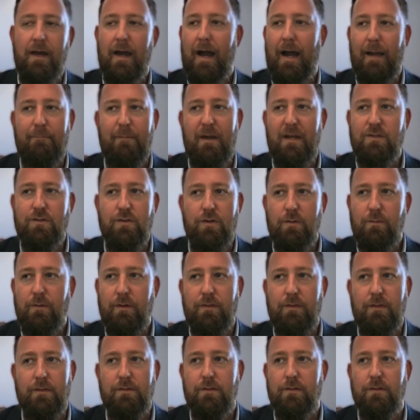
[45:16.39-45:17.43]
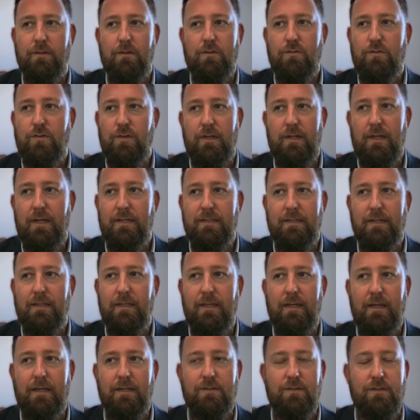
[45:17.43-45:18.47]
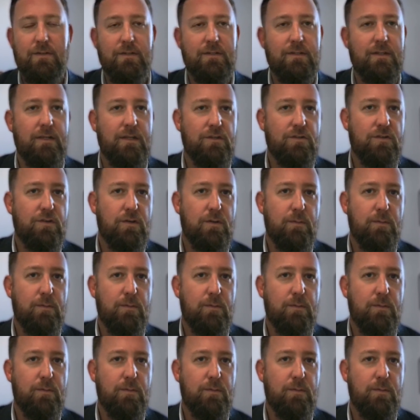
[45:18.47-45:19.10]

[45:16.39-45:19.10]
I'm not sure what the solution is. I think it's just an issue